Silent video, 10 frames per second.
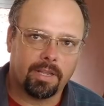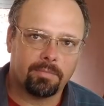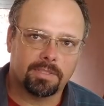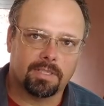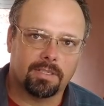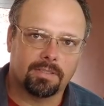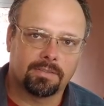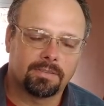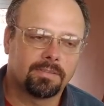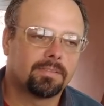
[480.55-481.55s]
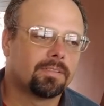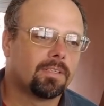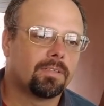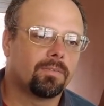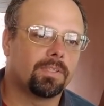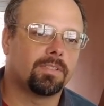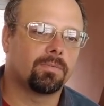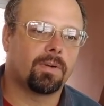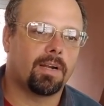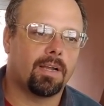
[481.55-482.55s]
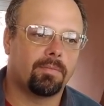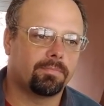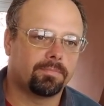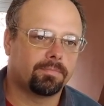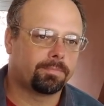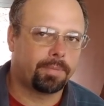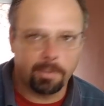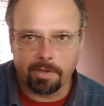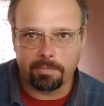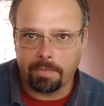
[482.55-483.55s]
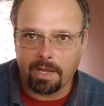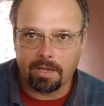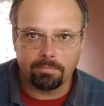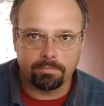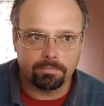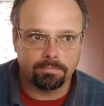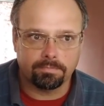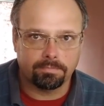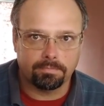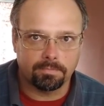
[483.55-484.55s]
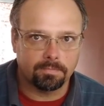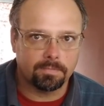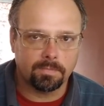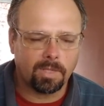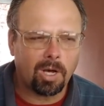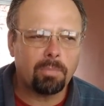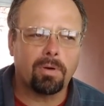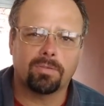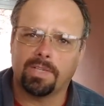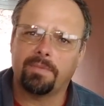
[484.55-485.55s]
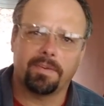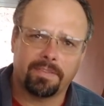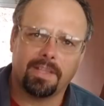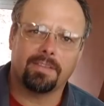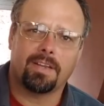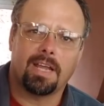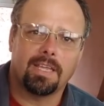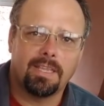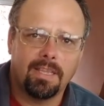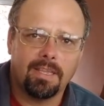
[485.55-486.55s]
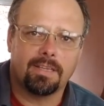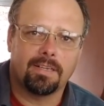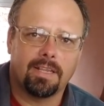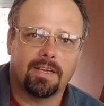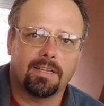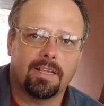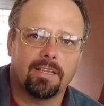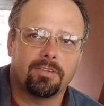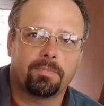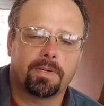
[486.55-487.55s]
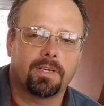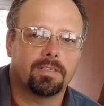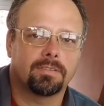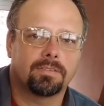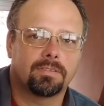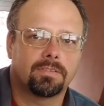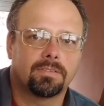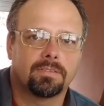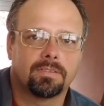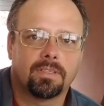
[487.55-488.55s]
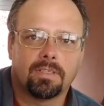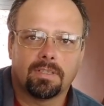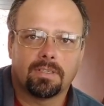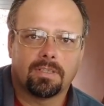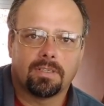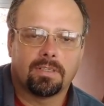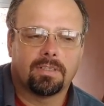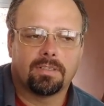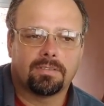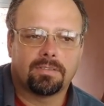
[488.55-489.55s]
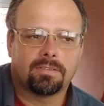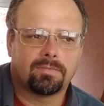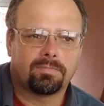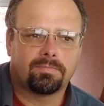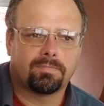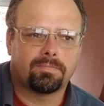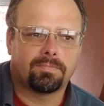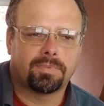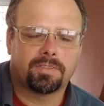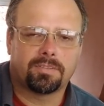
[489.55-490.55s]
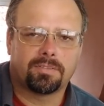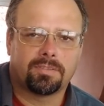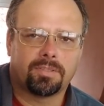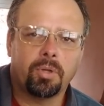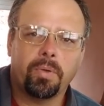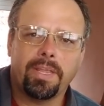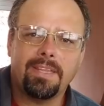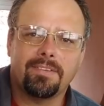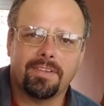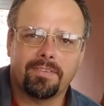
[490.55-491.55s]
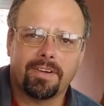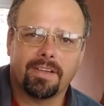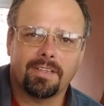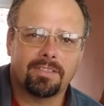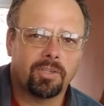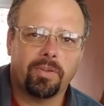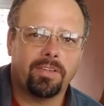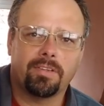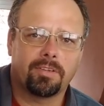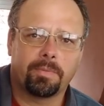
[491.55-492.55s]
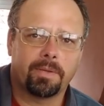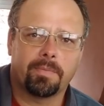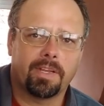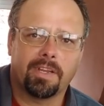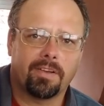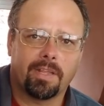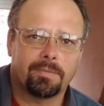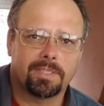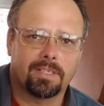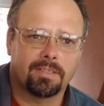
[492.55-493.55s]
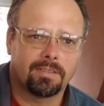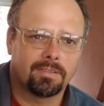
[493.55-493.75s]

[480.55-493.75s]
Amazon, which is where I pretty much buy almost everything that I get nowadays, because it's just too easy, really. It's too easy to spend money on Amazon.